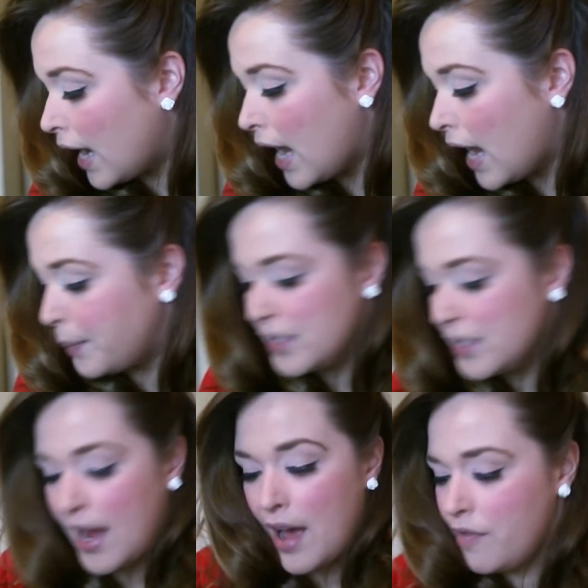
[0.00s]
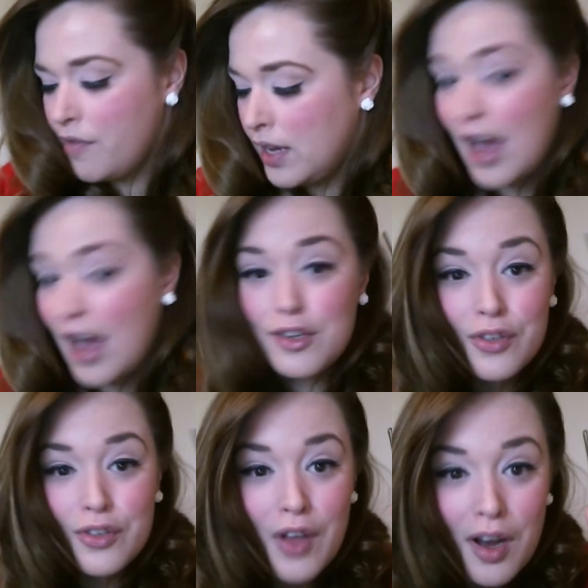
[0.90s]
I happen to have the
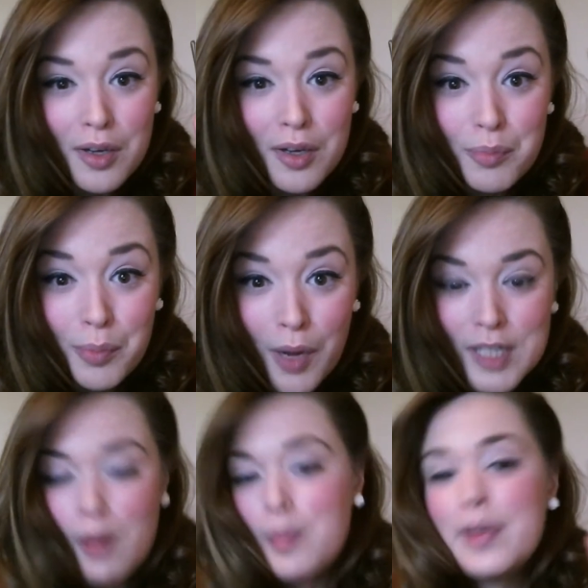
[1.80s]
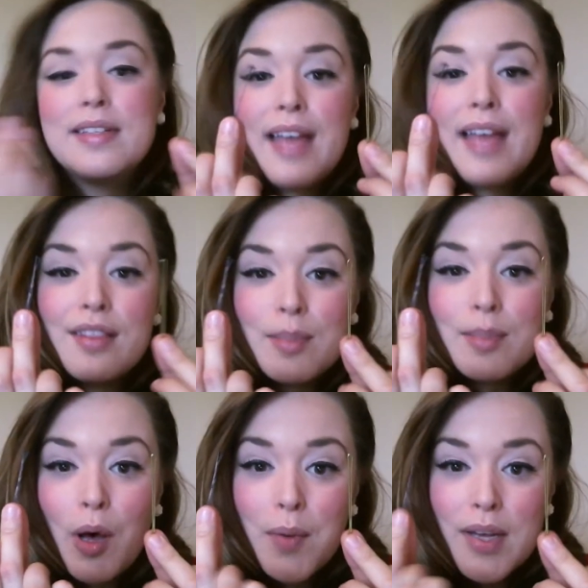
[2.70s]
extra long bronze bobby pins and the
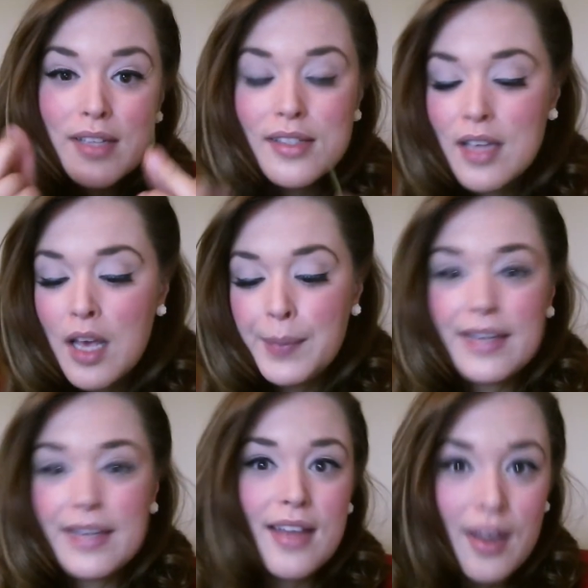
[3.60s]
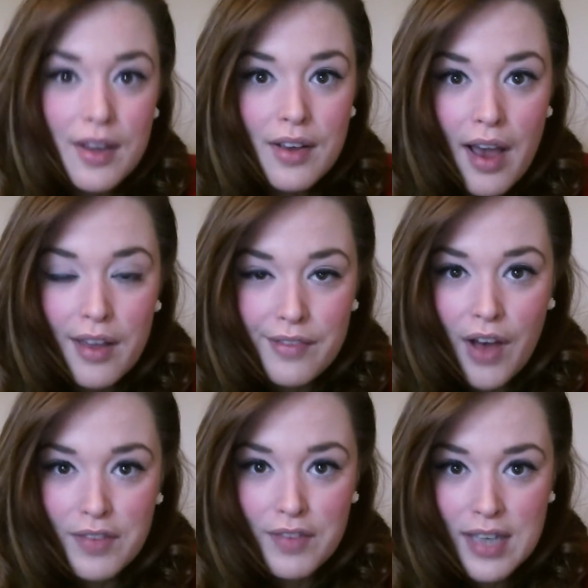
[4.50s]
small ones because I, I've
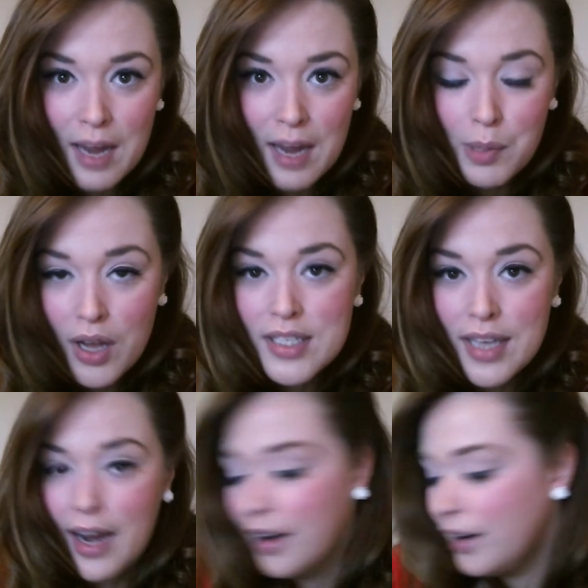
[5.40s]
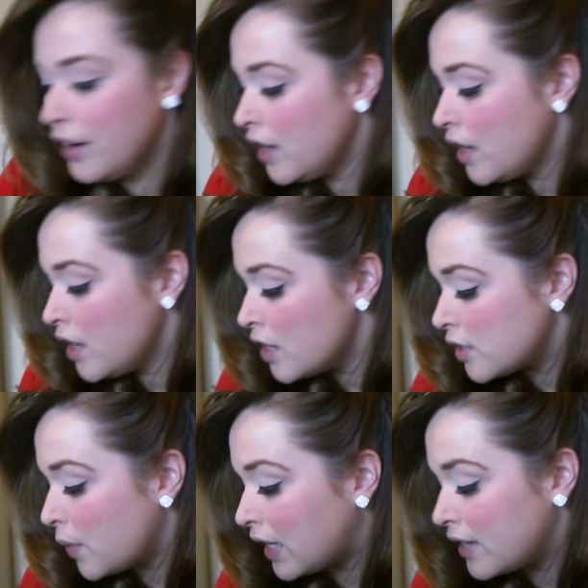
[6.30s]
often had blonde hair.
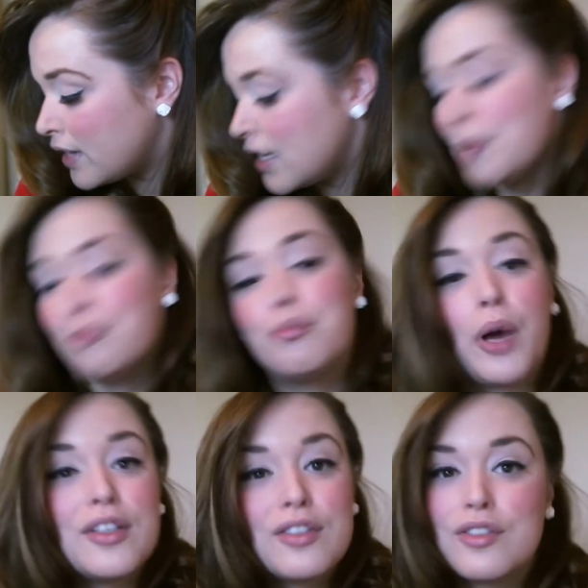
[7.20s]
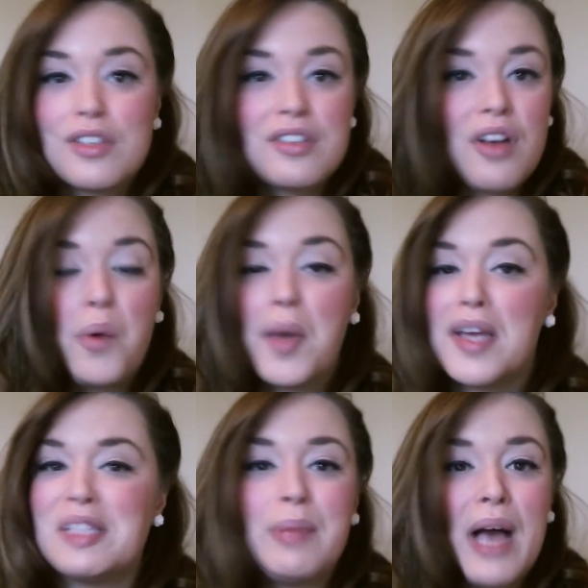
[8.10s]
So I like to keep bronze just
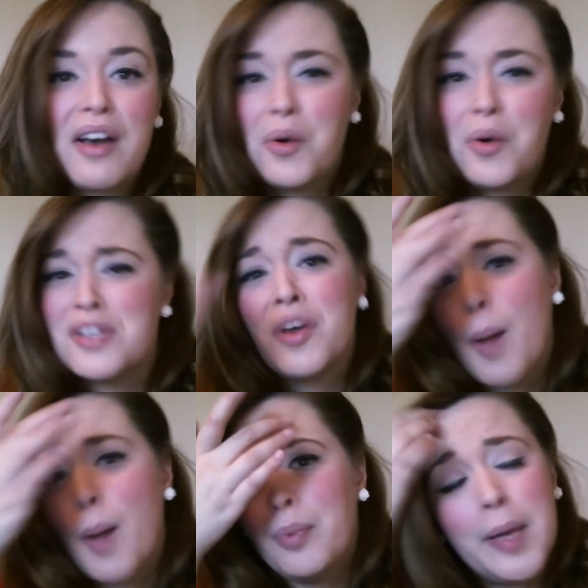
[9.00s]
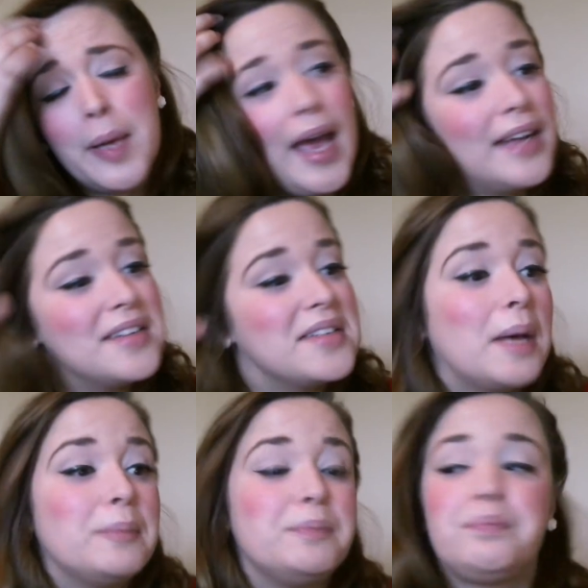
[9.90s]
always. Black always show up and
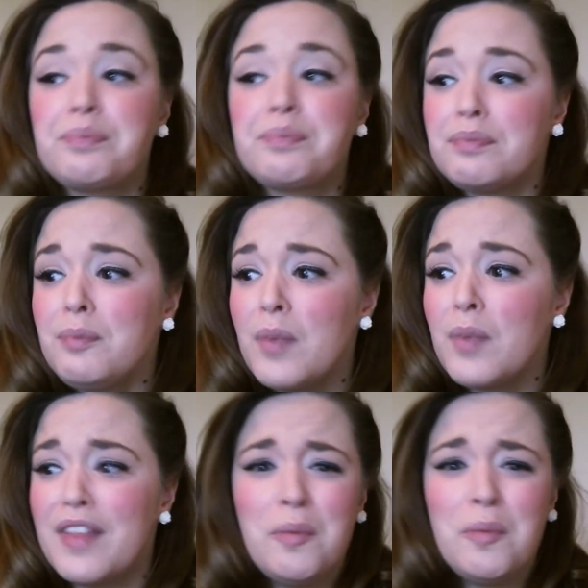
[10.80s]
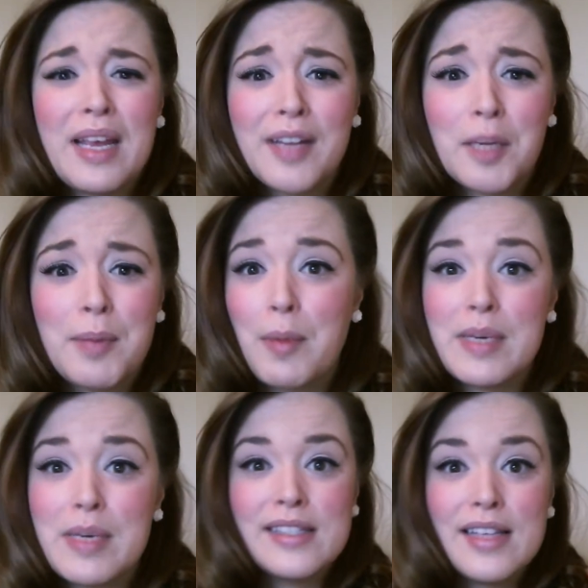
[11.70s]
um, they don't make clear bobby
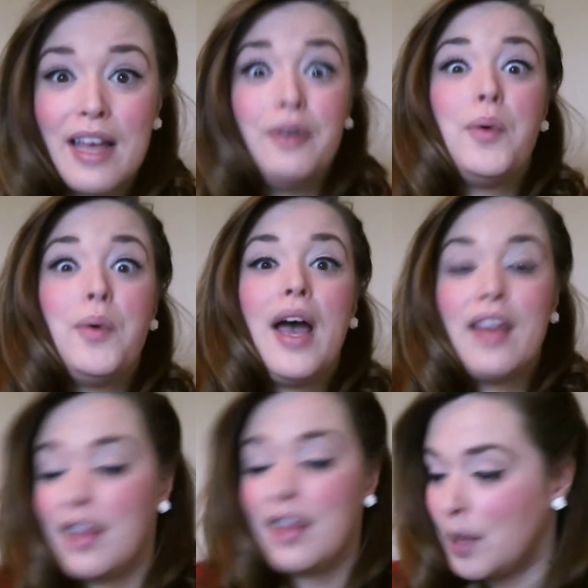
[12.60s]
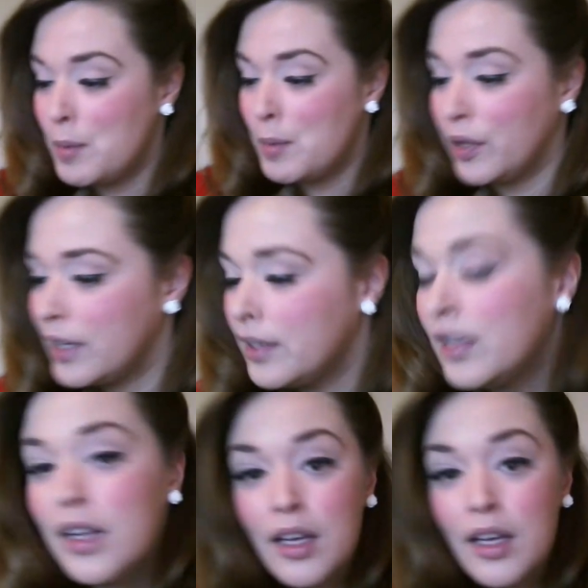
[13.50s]
pins. I don't know why. I think that'd be brilliant.